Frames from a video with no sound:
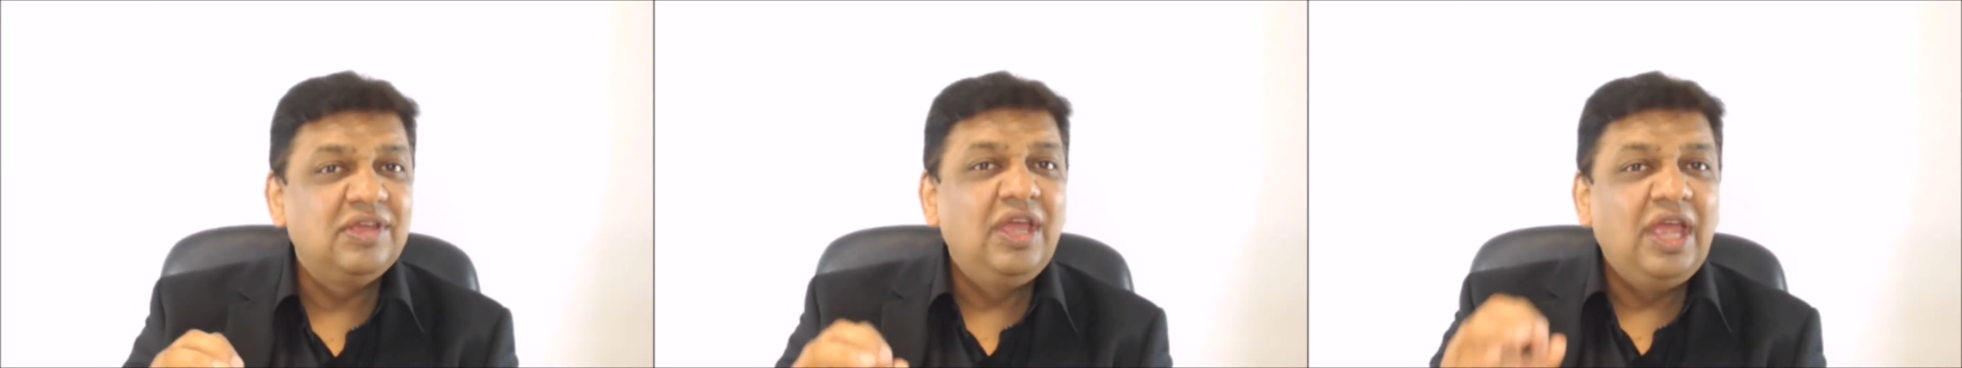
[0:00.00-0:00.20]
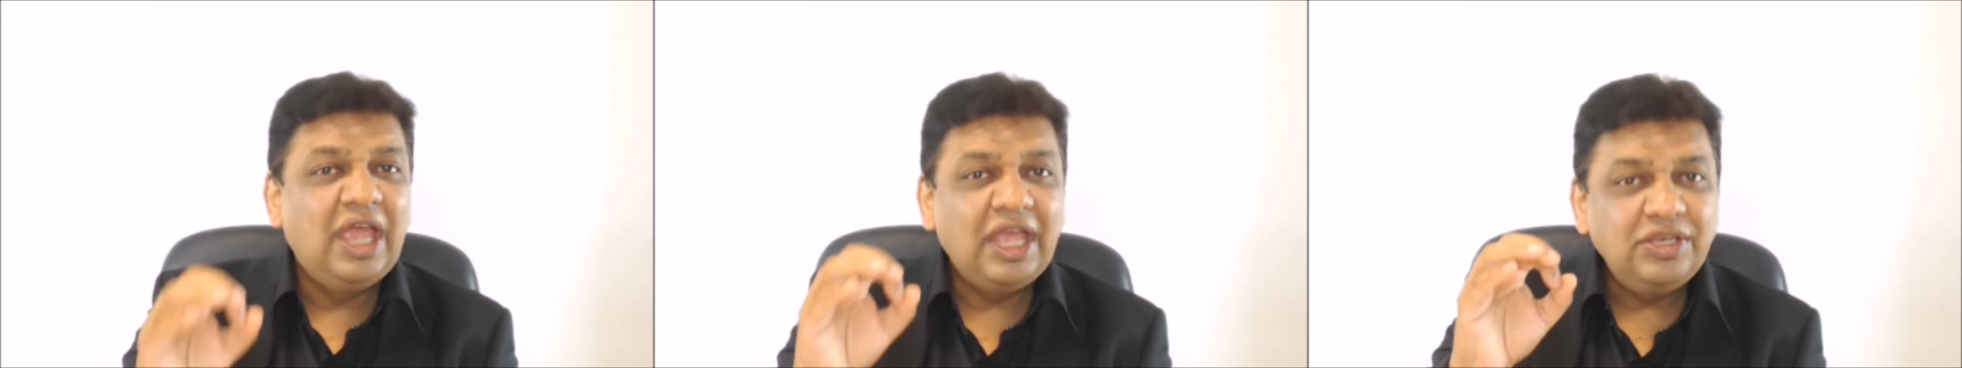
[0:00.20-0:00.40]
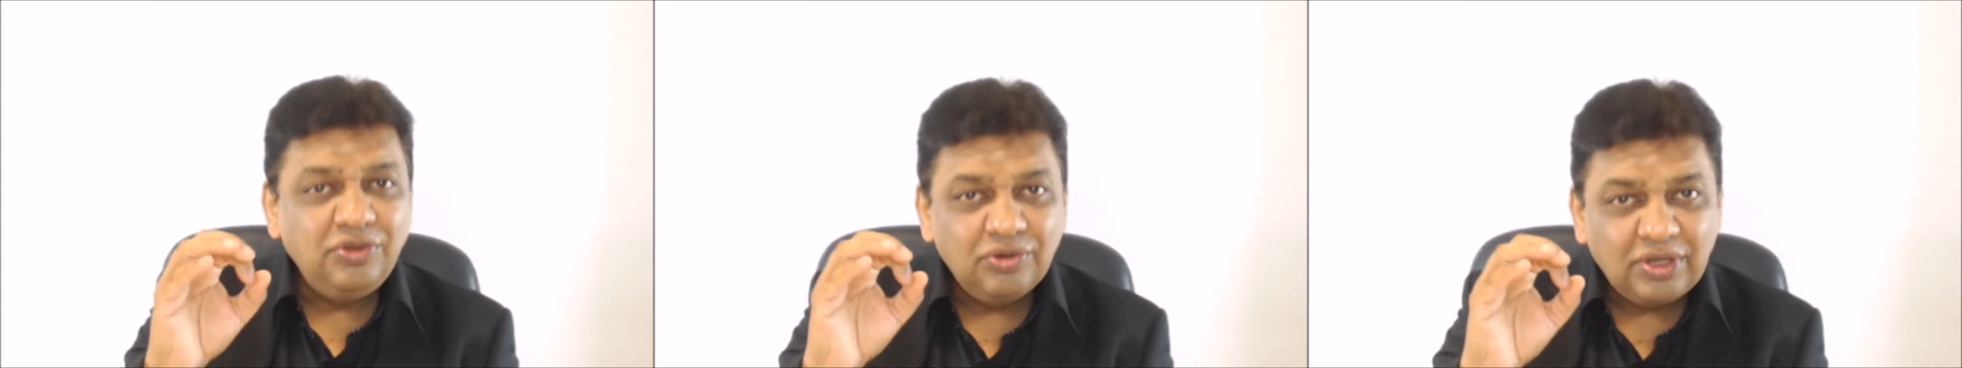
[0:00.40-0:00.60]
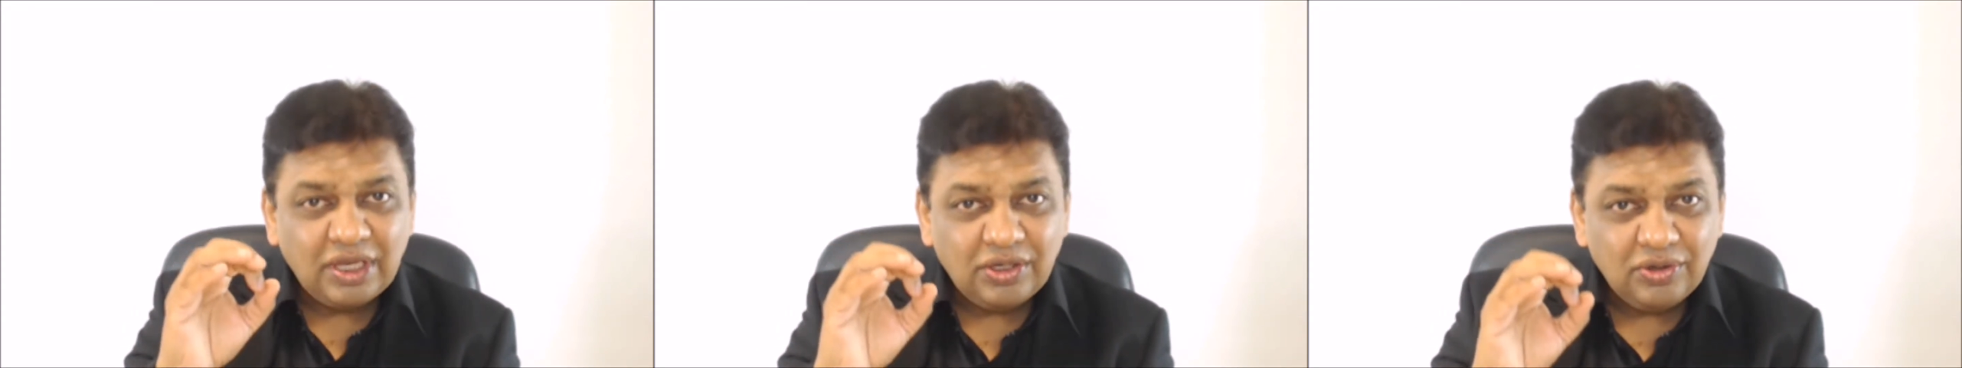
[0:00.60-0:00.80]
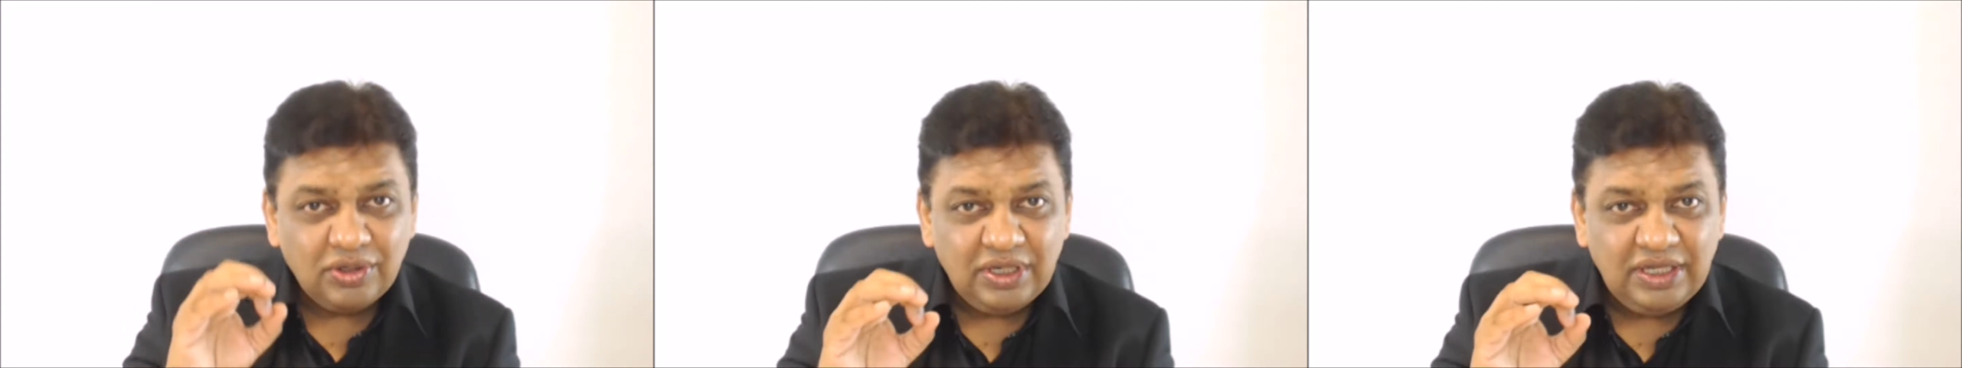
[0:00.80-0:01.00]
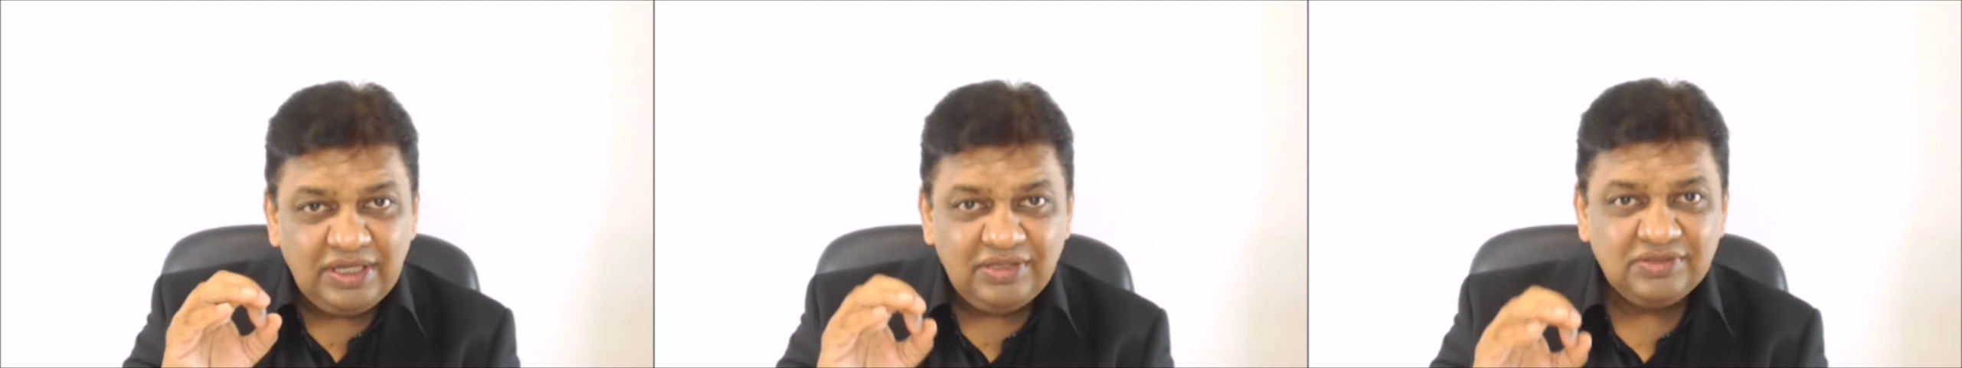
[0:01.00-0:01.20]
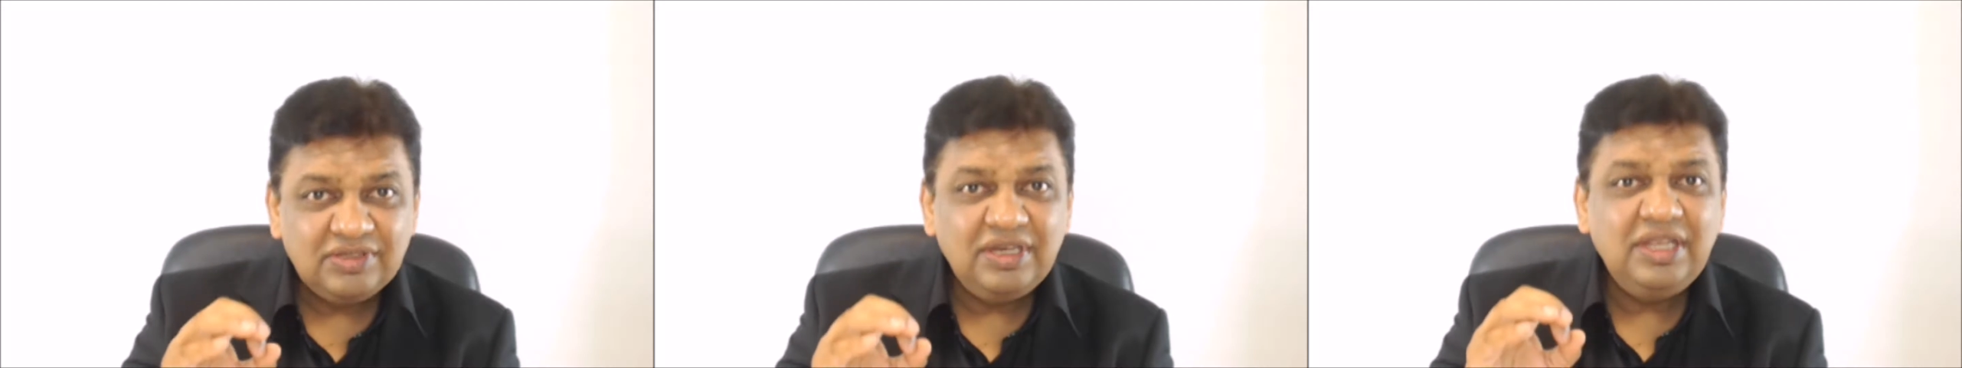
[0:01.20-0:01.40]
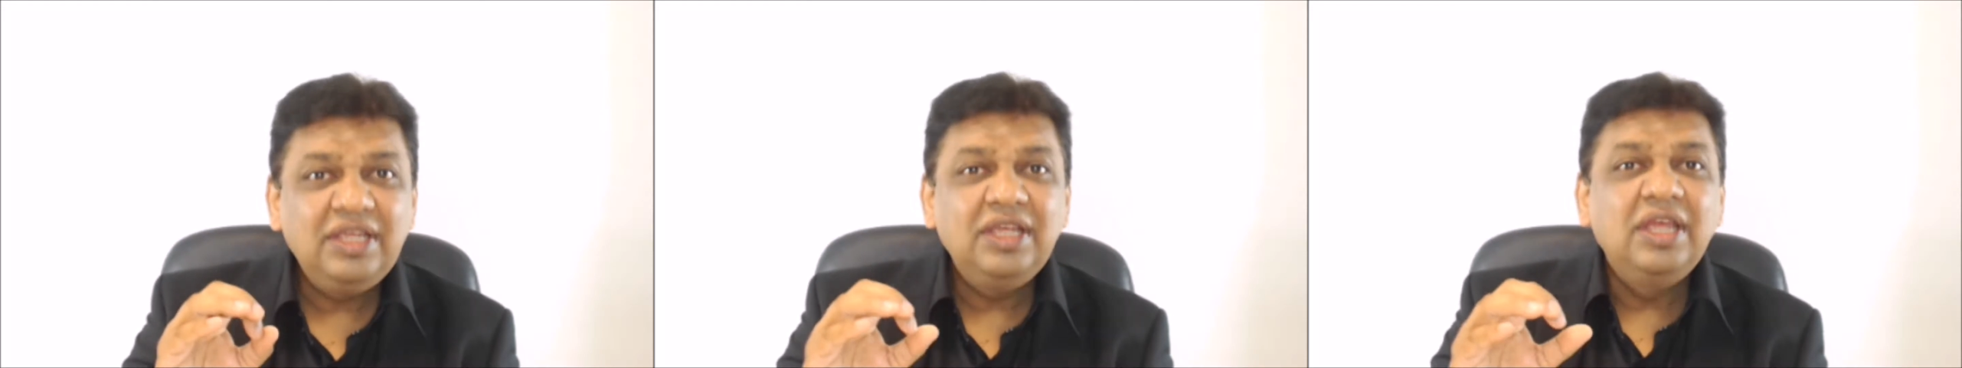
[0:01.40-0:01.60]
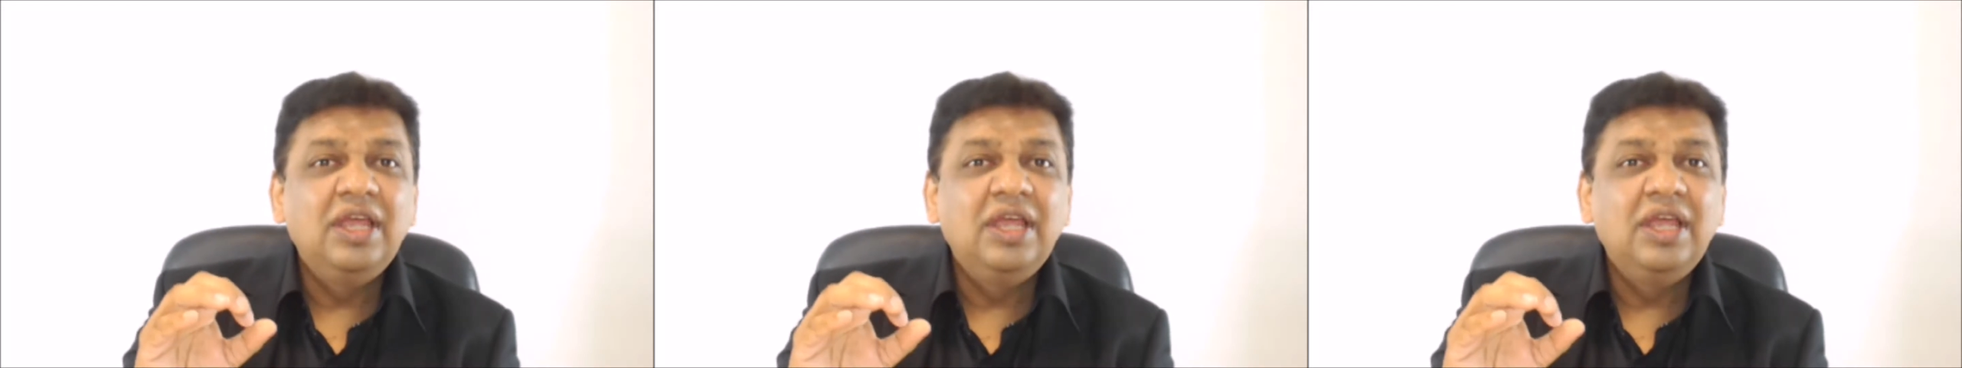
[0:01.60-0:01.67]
and you can easily